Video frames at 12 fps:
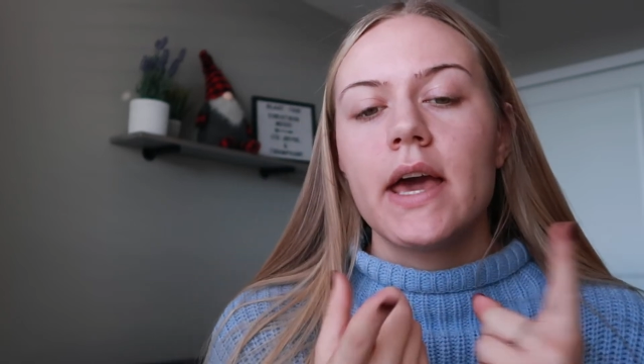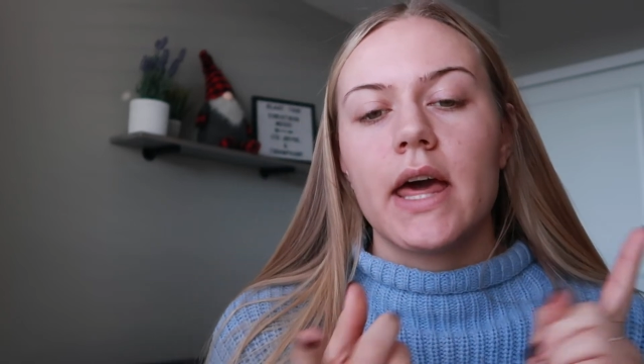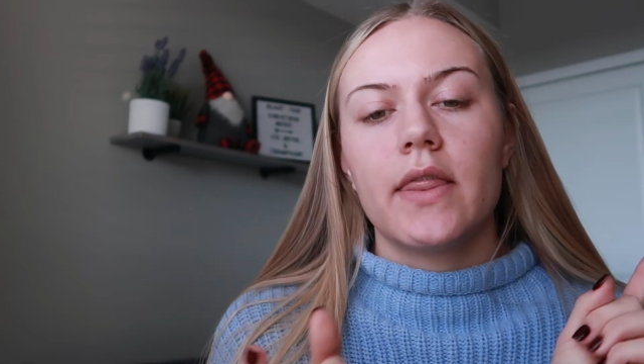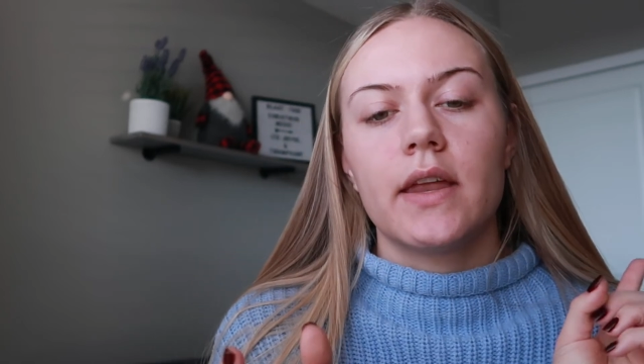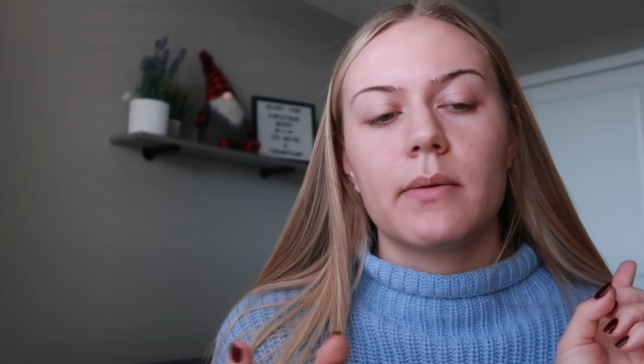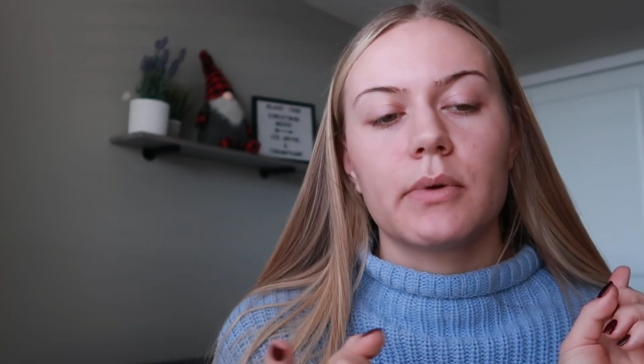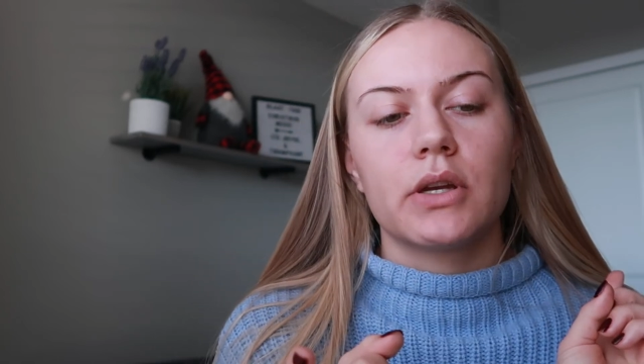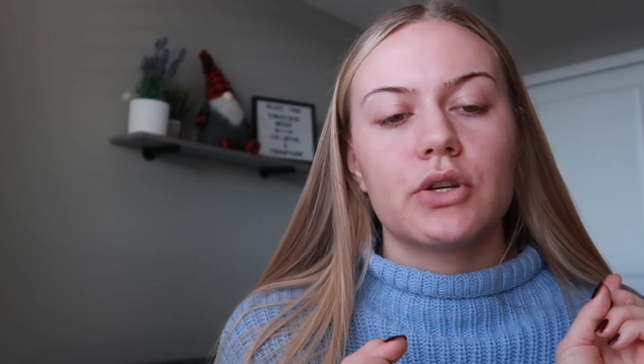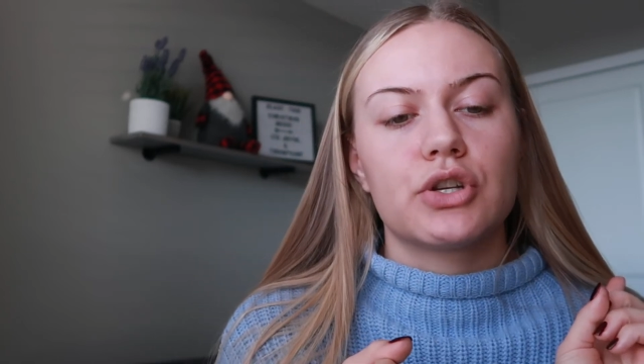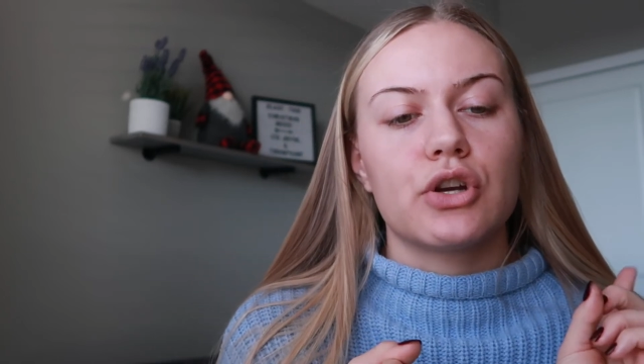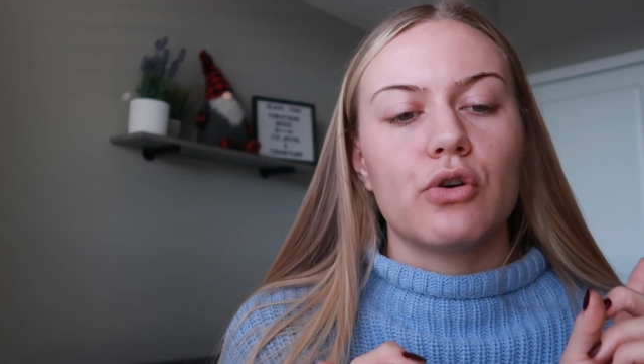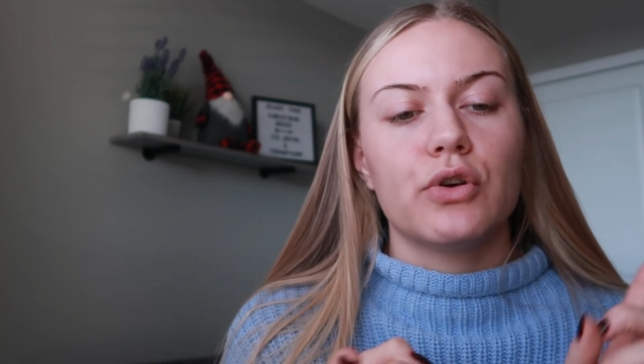and then I'm gonna
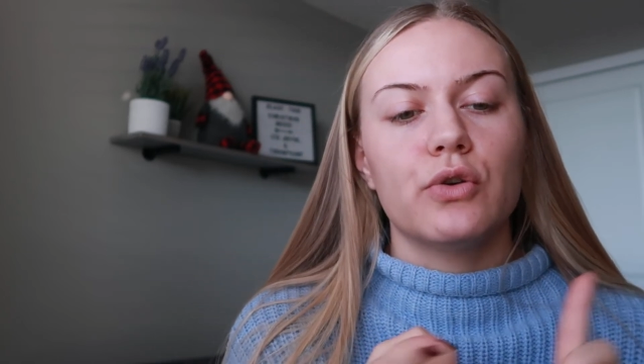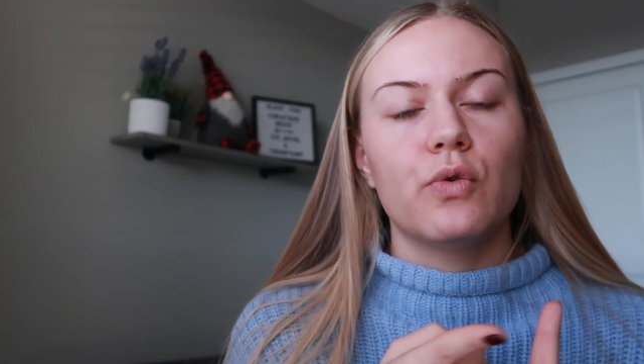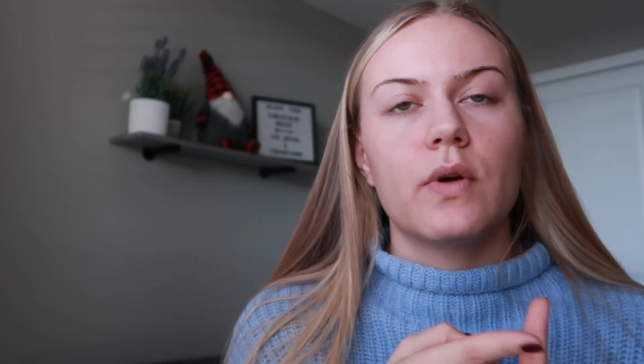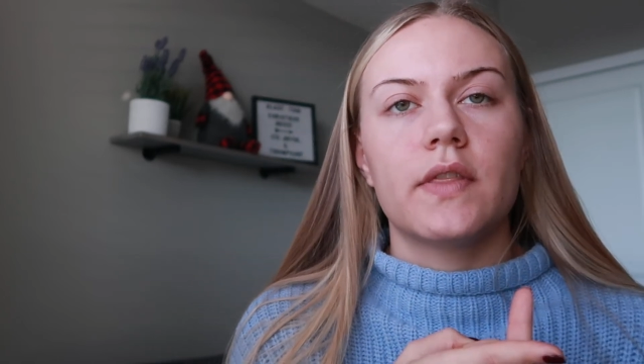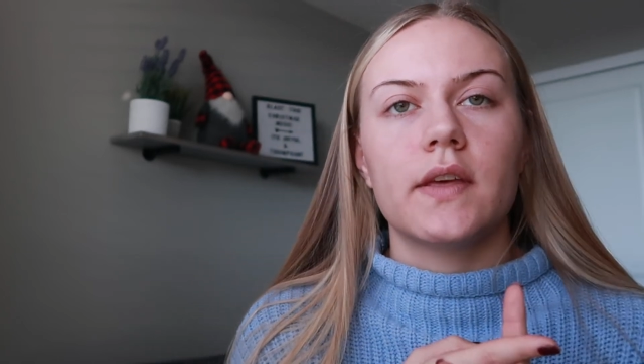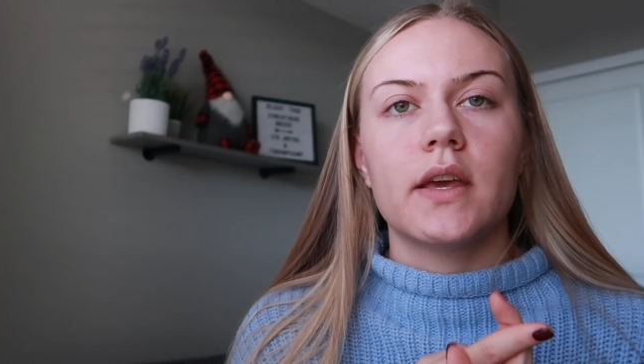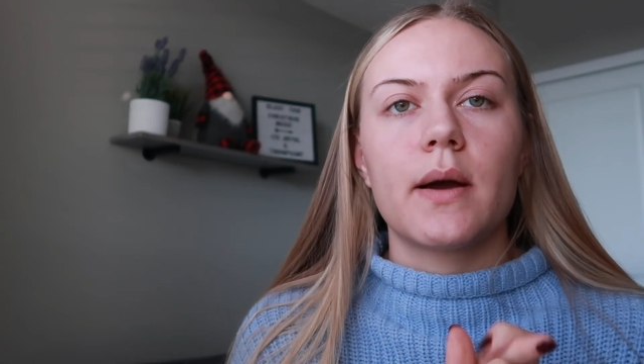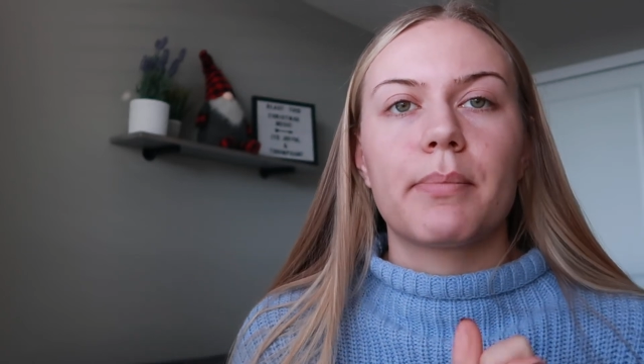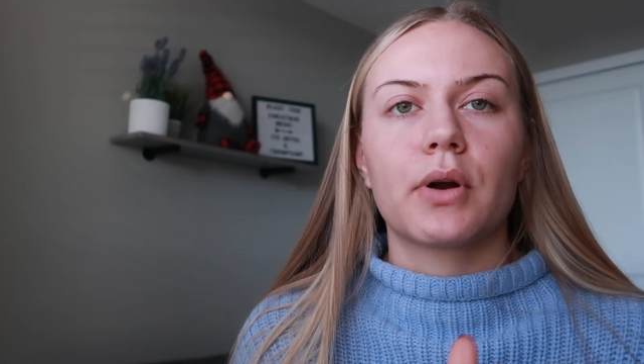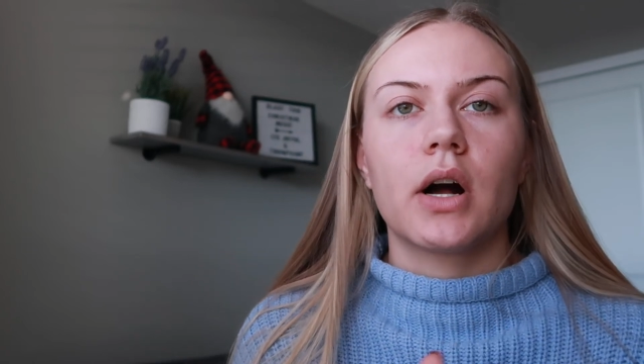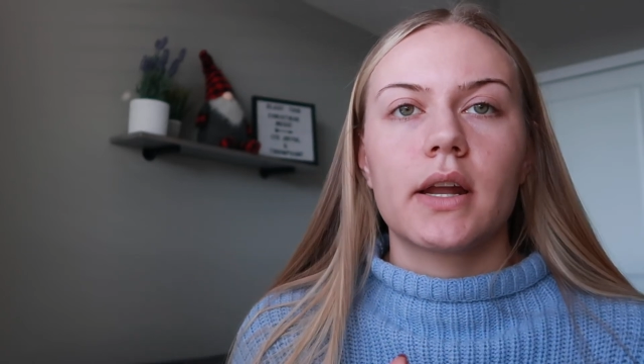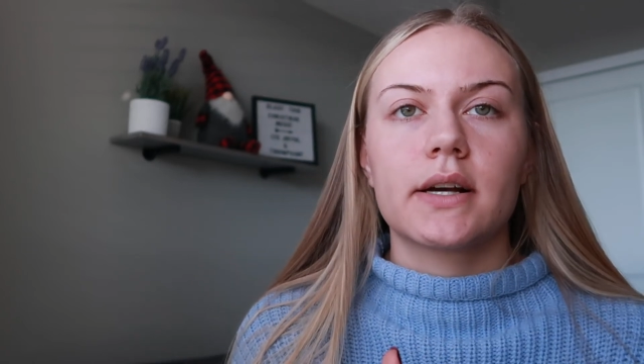show you the
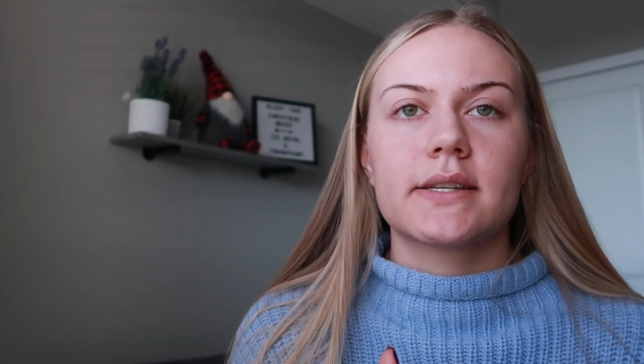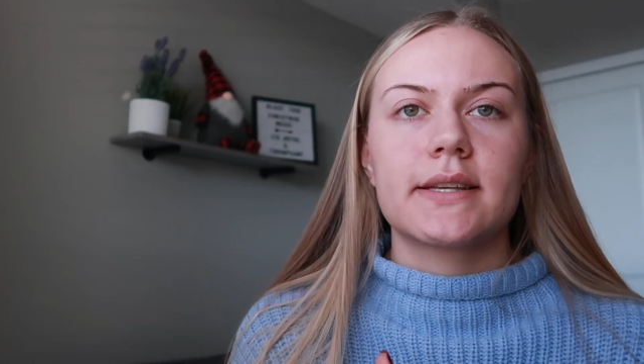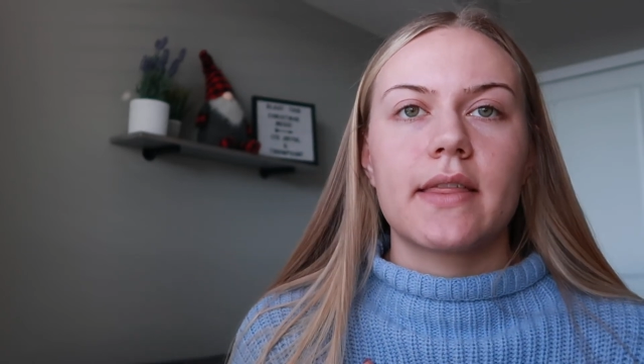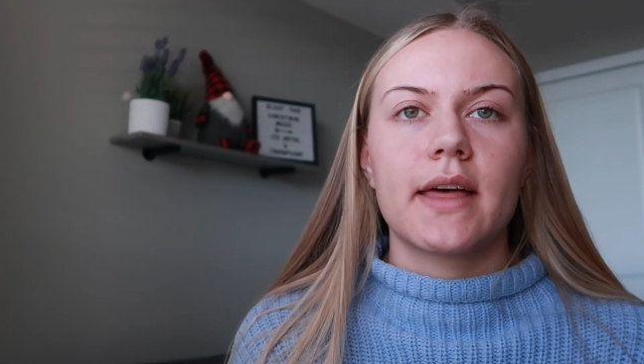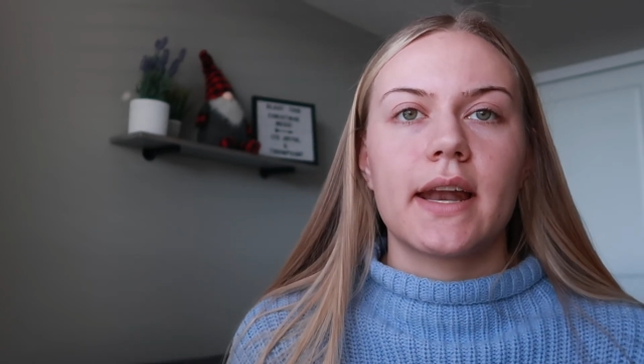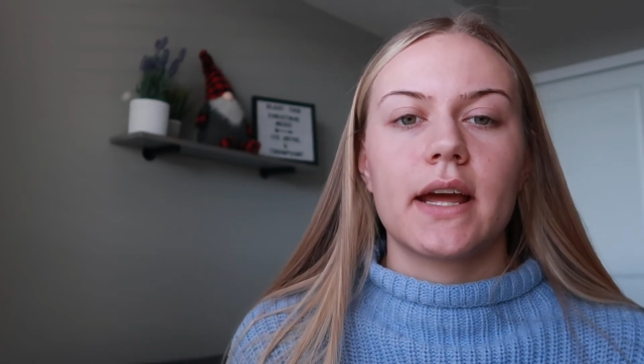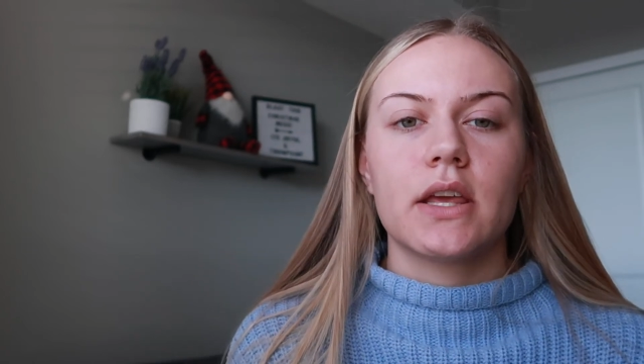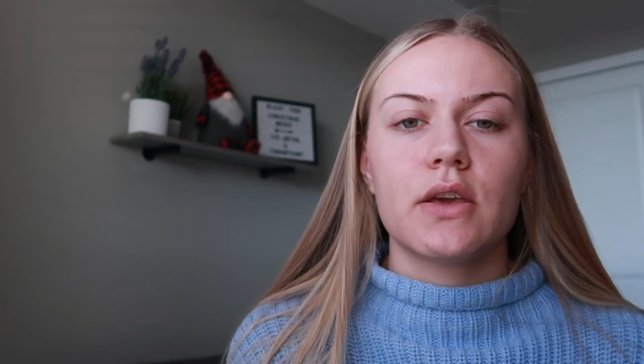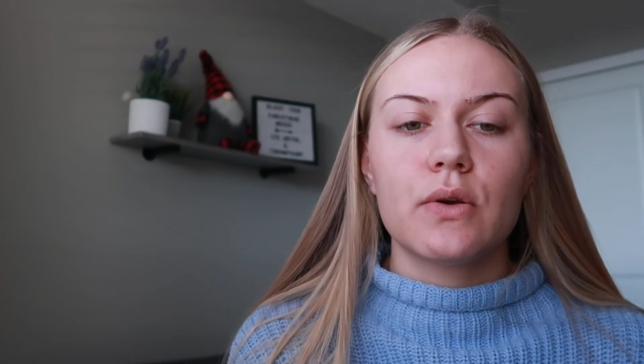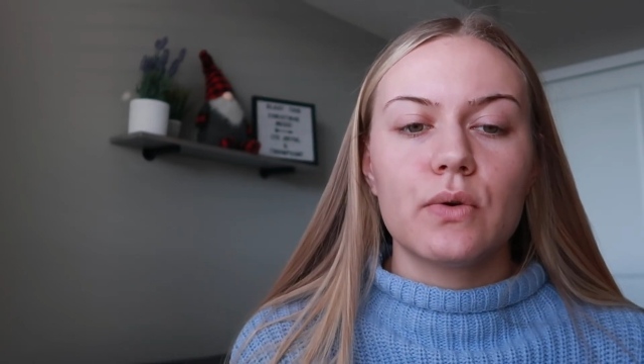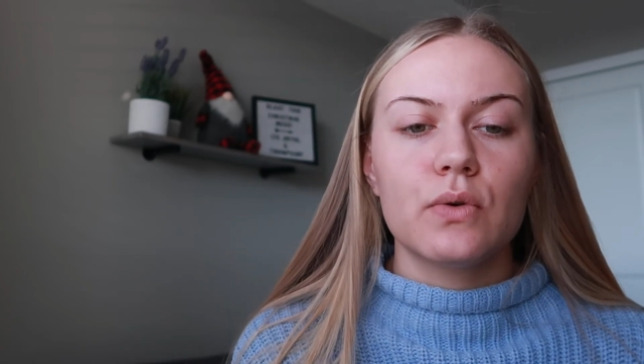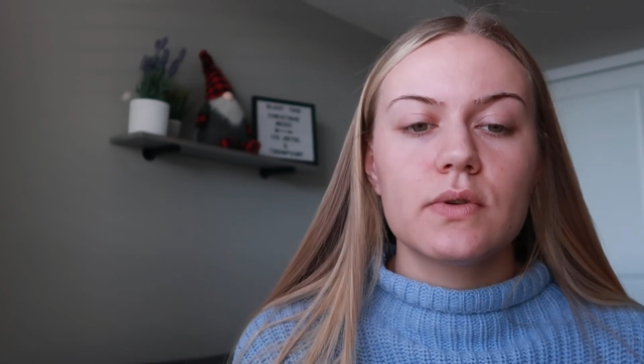products that I
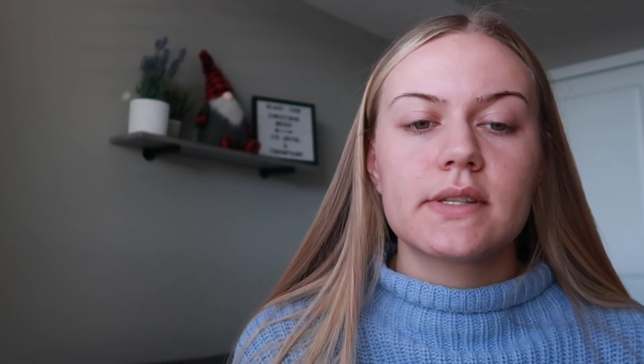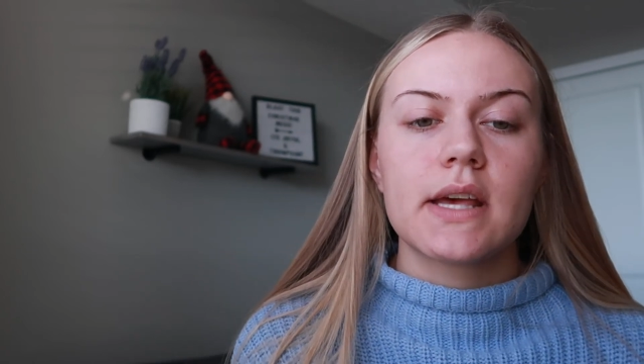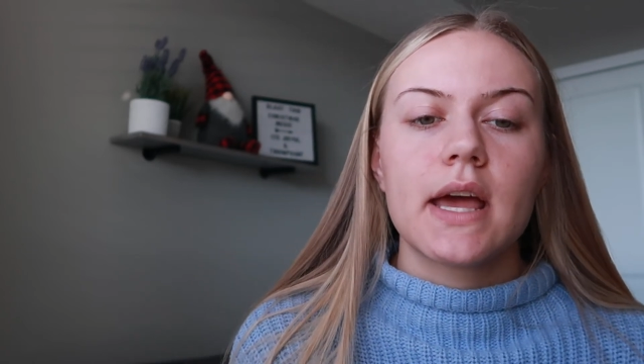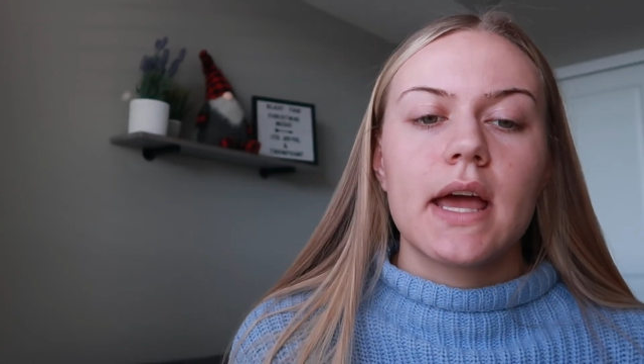use